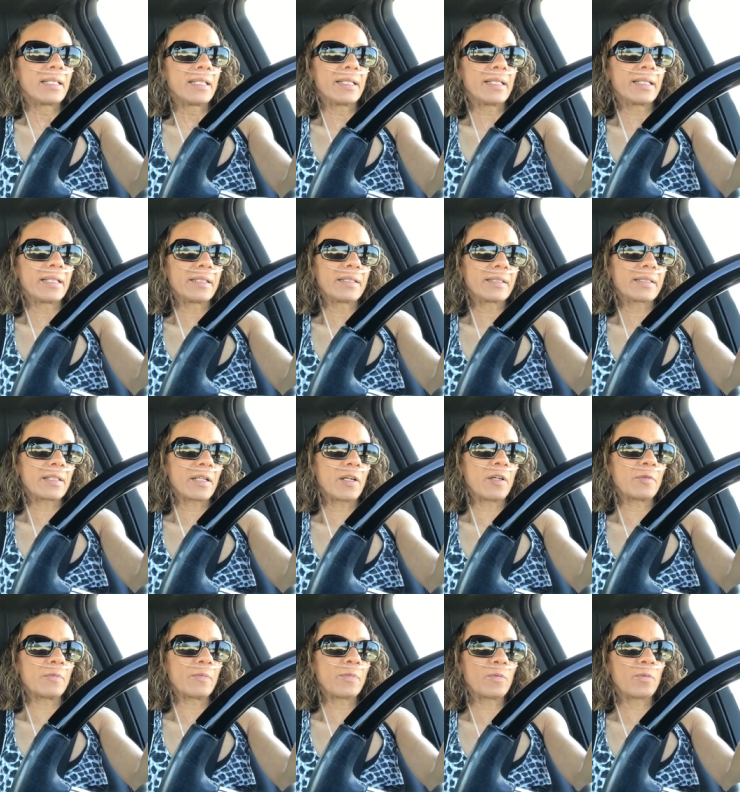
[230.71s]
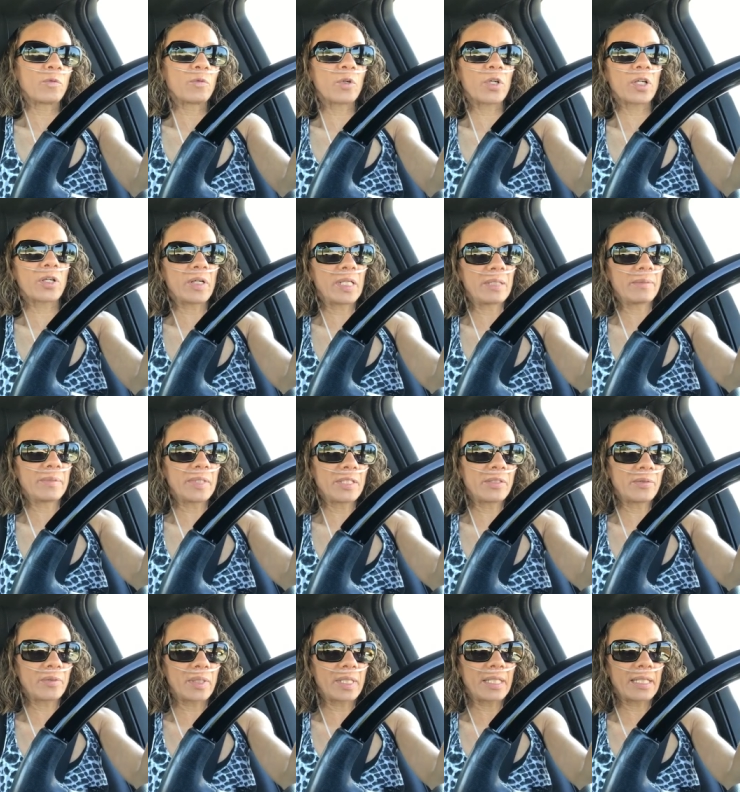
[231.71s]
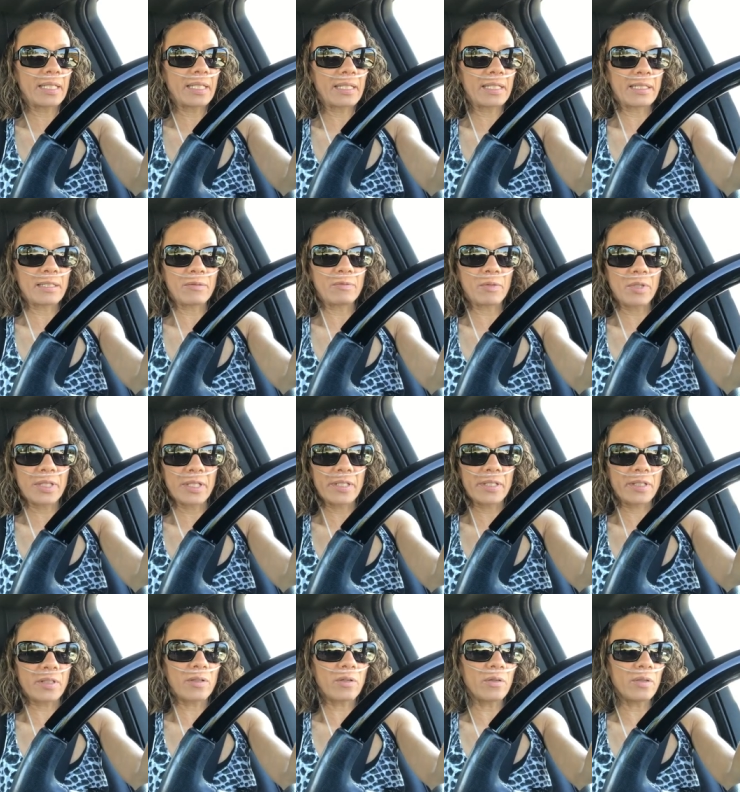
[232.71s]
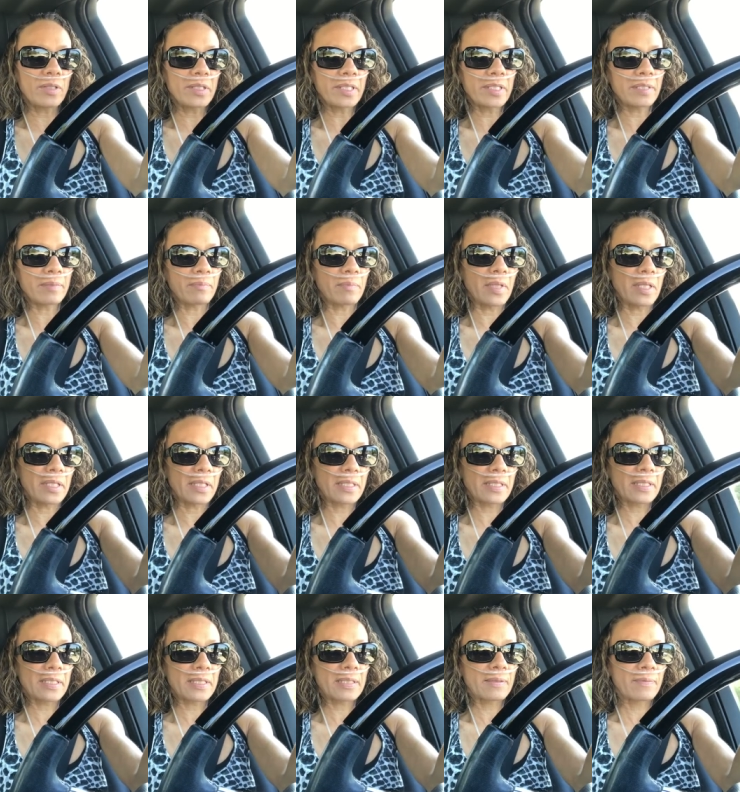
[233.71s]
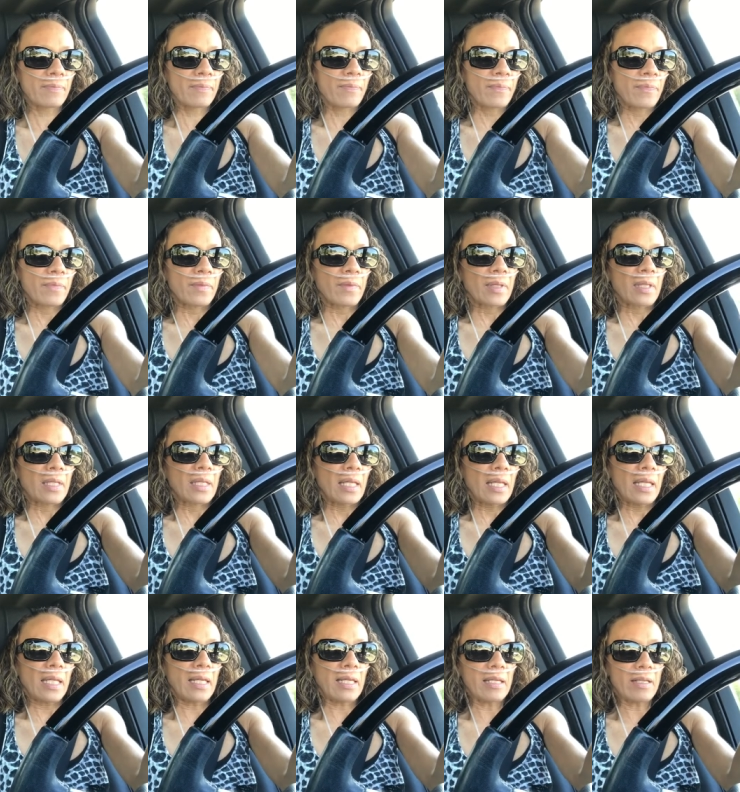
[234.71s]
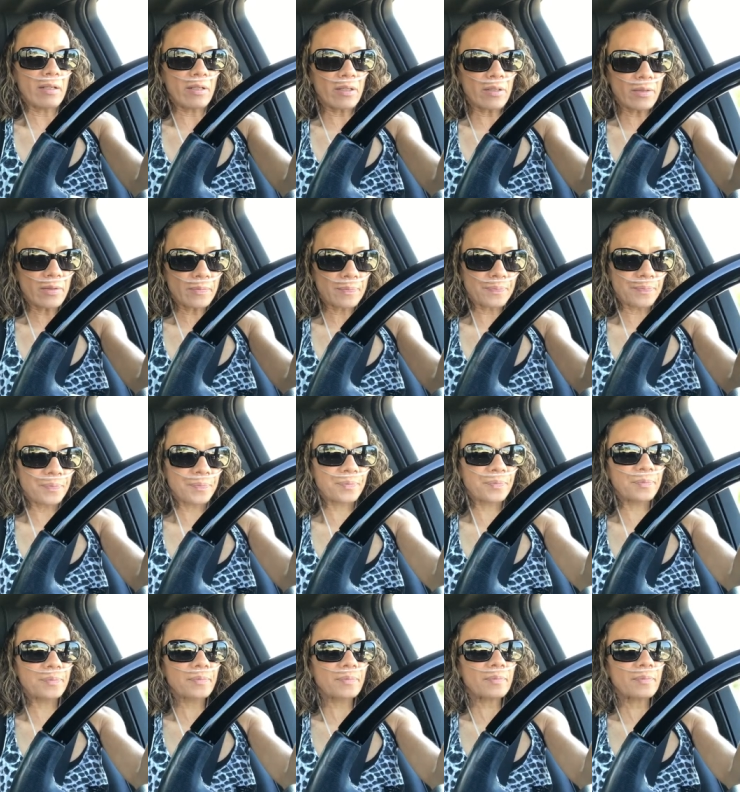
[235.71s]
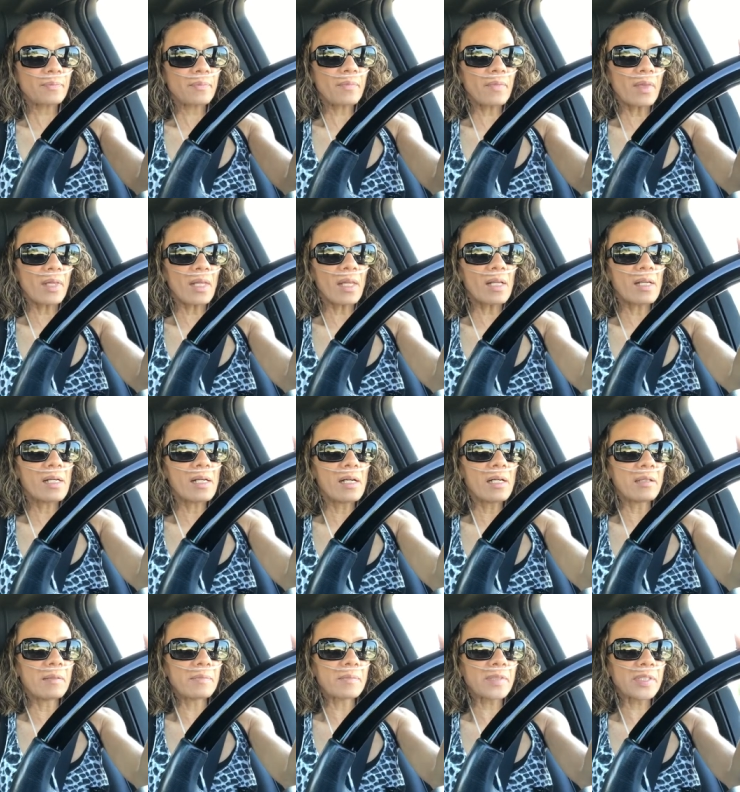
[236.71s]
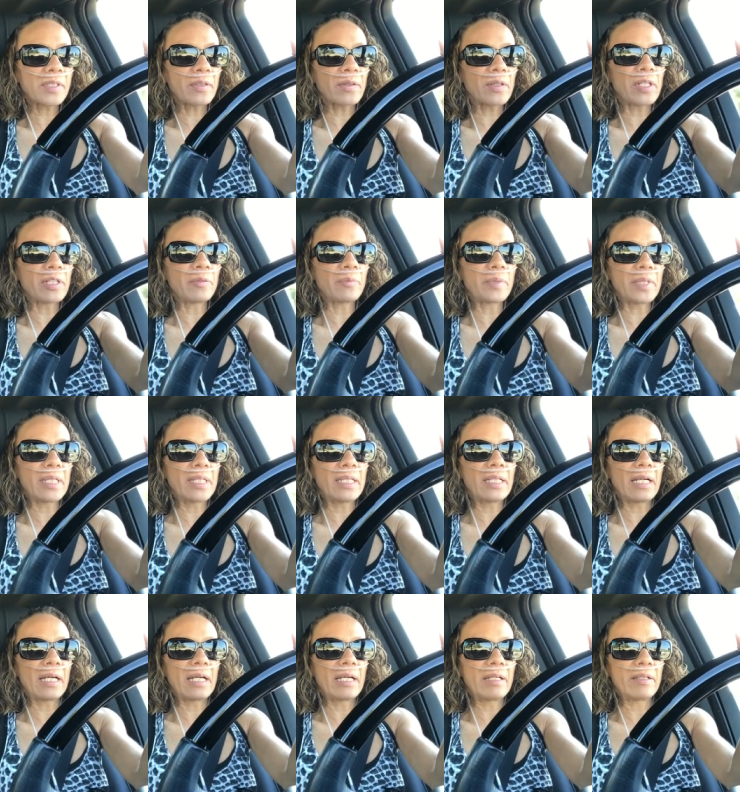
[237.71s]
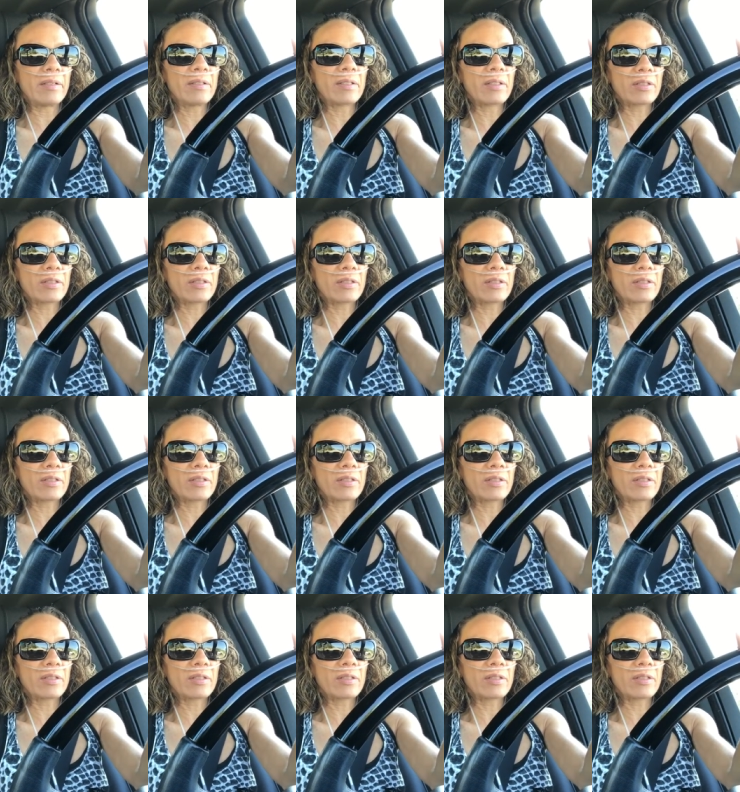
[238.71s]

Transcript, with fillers: And um, we're going to be doing it in one of the coldest months here. Um, so it'll be a